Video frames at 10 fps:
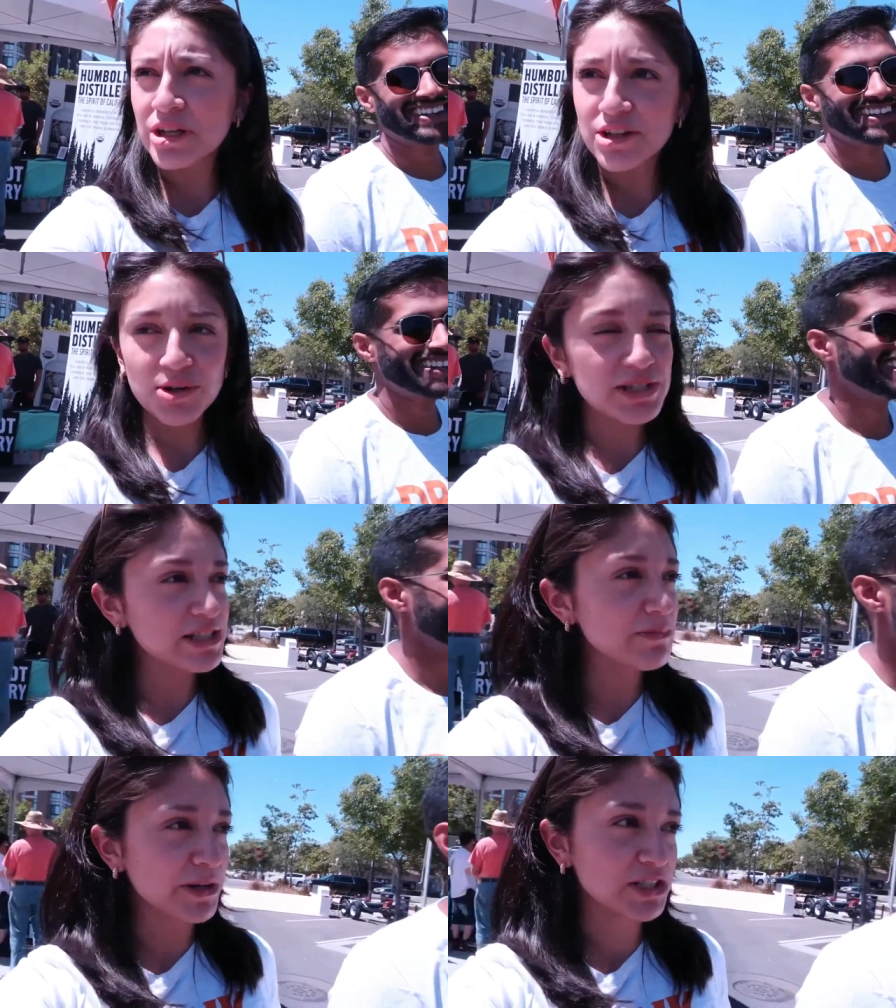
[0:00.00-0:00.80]
we
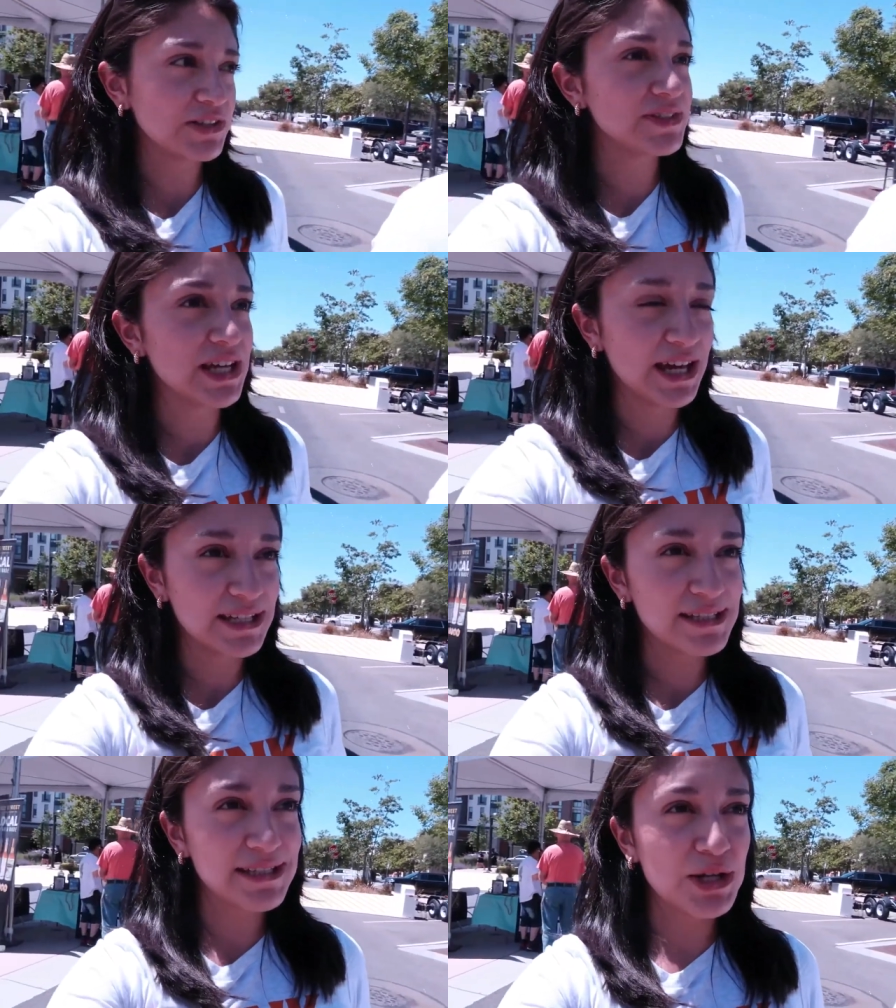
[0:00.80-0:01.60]
noticed a bunch of
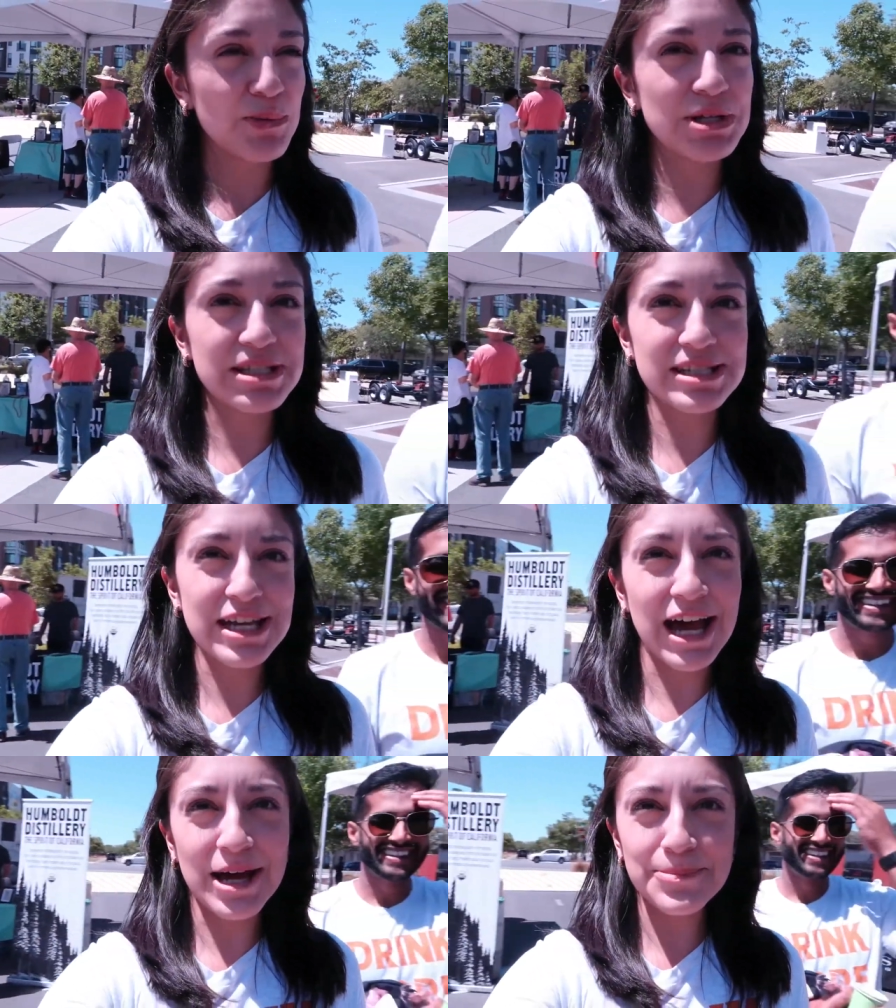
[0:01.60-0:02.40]
tents, so we
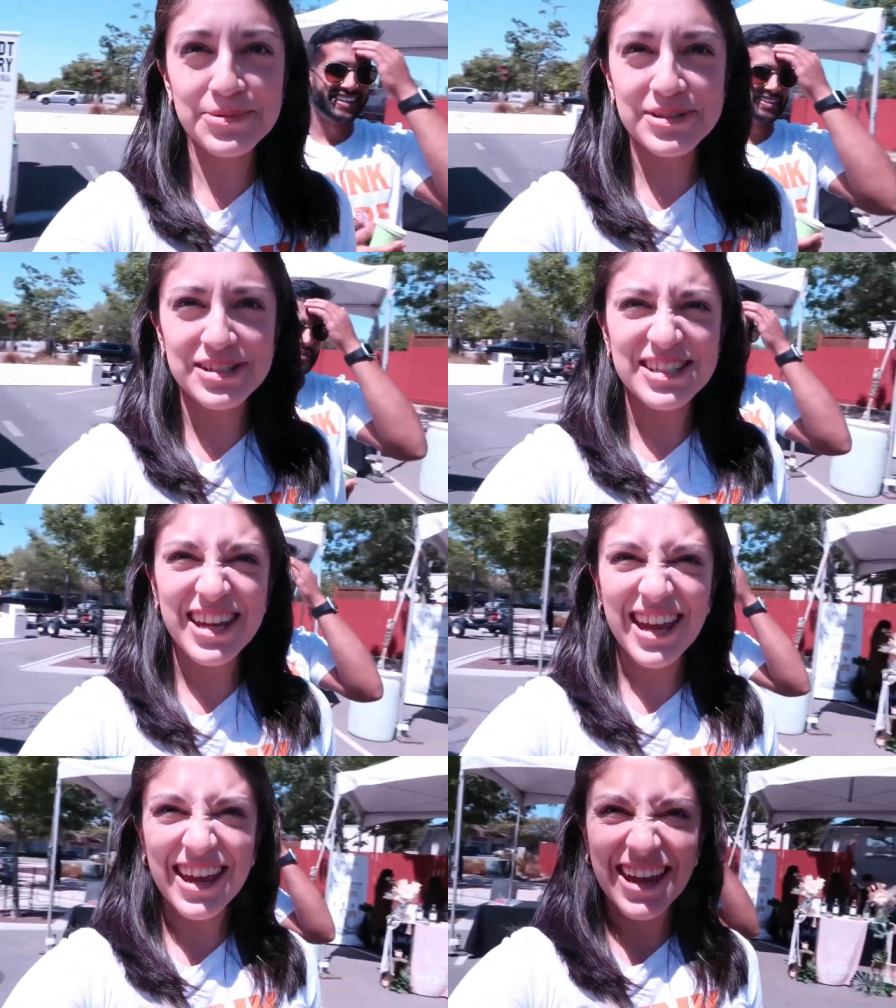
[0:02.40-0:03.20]
stopped
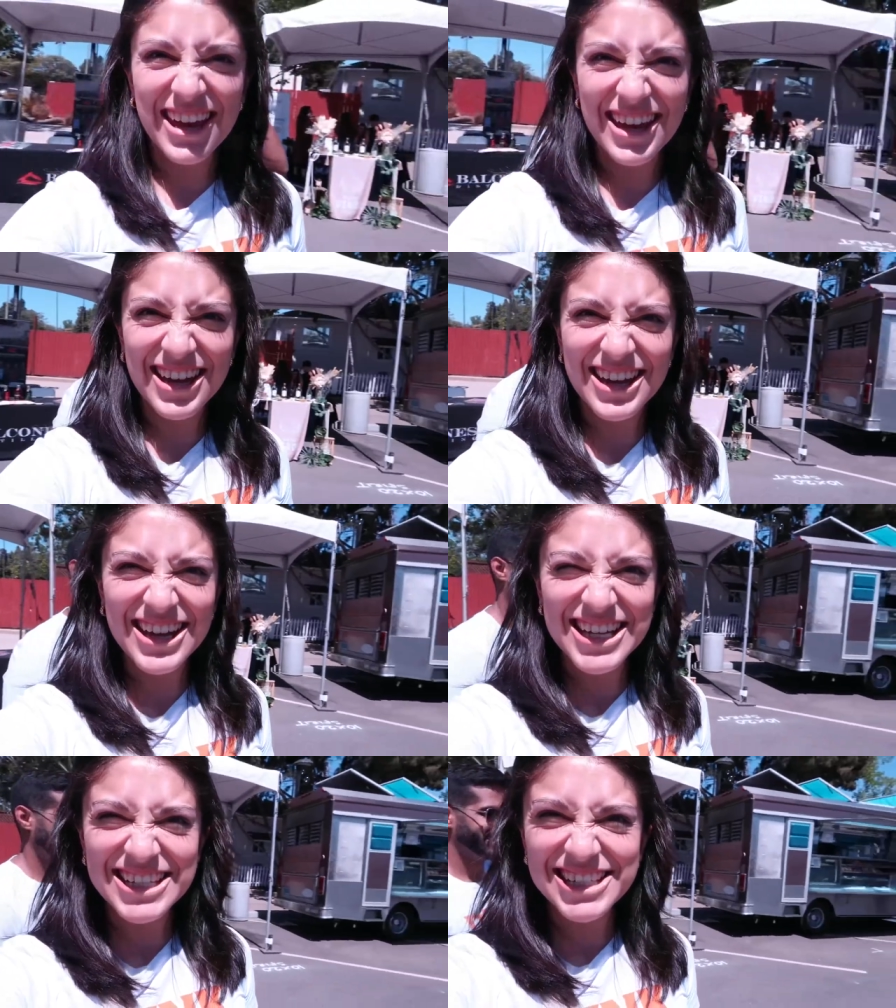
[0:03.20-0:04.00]

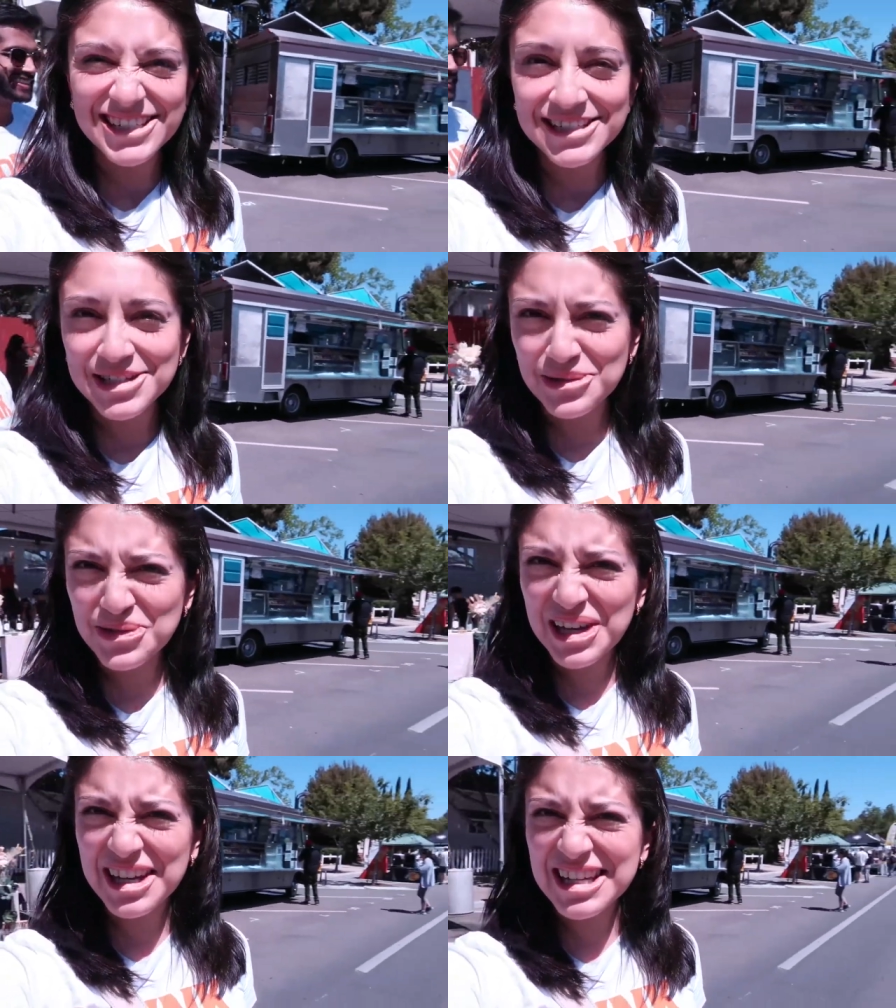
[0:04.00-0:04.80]
and
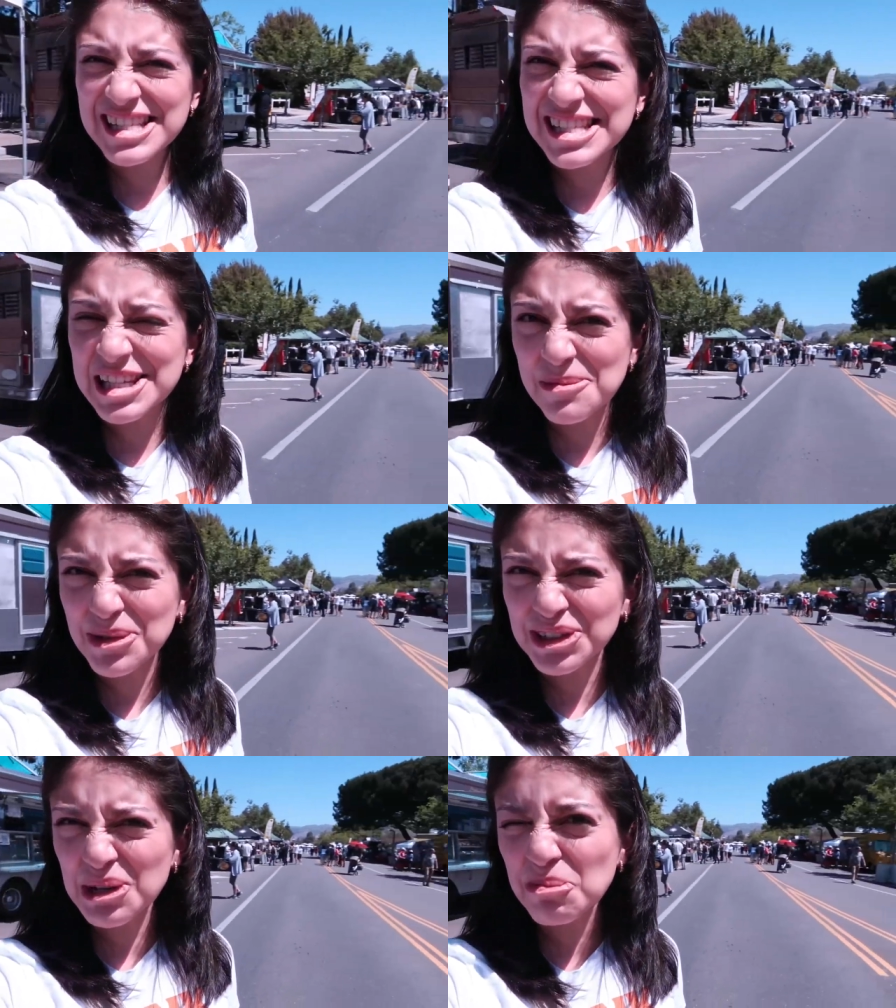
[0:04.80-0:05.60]
we
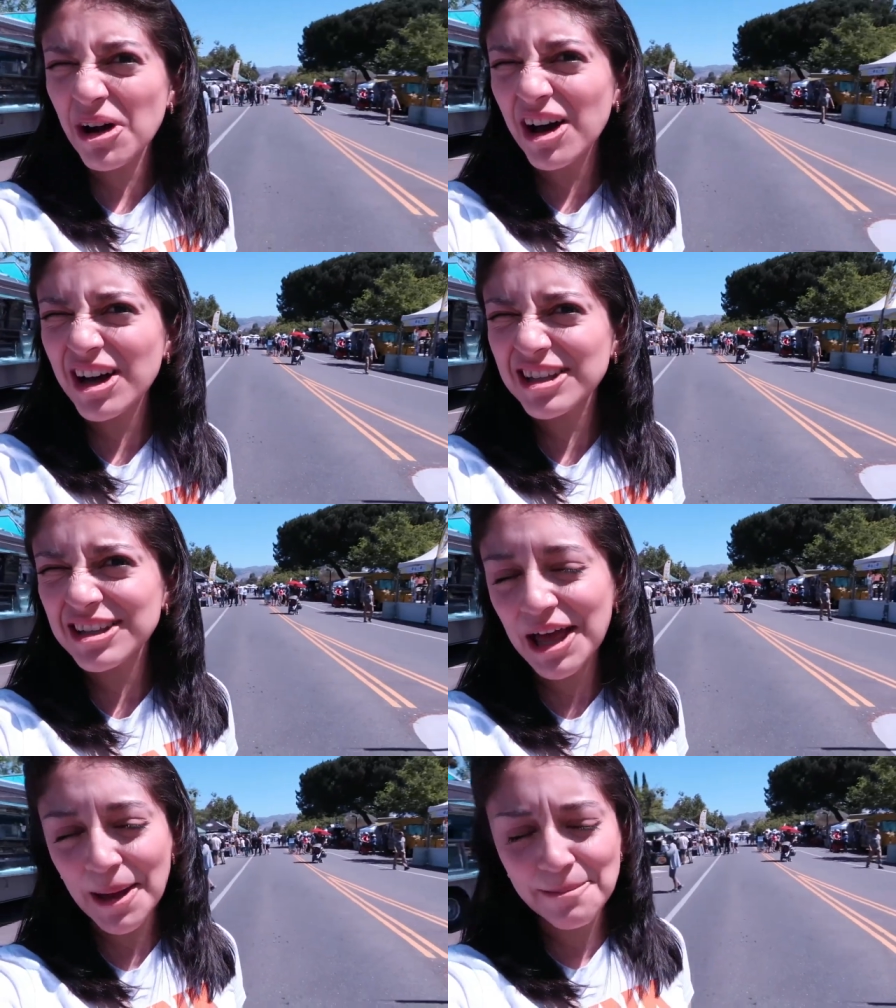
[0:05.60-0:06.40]
stumbled
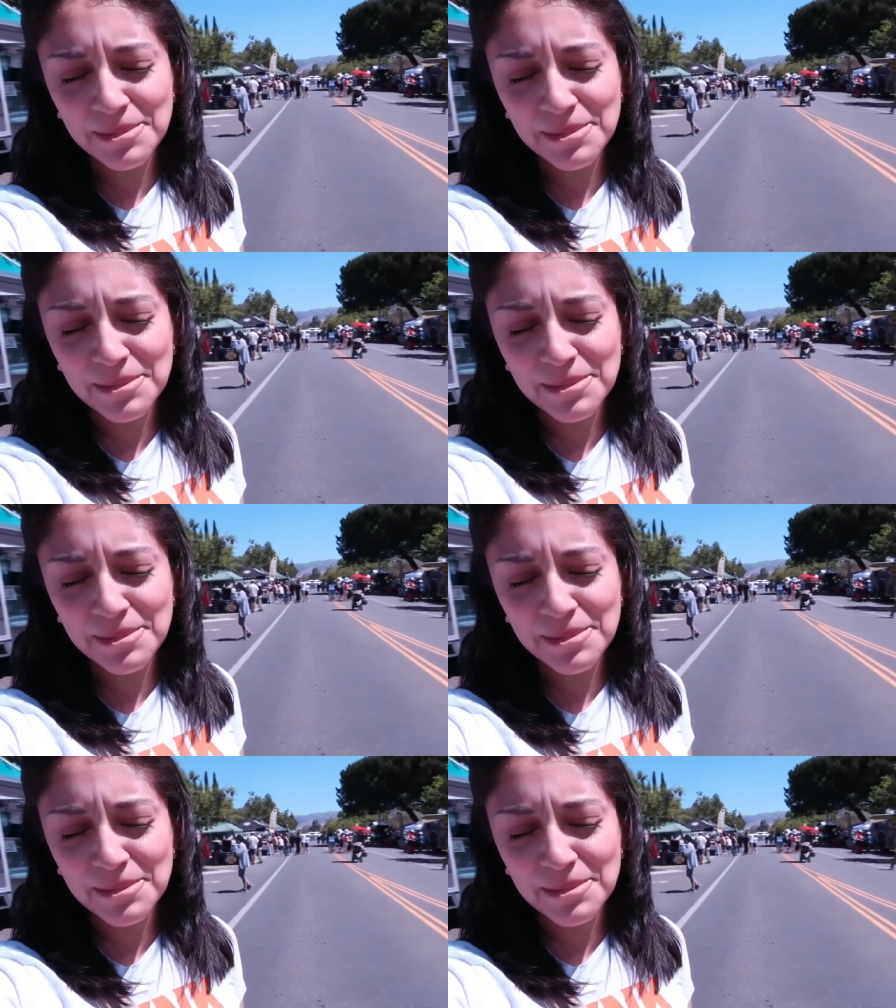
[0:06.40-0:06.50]
upon a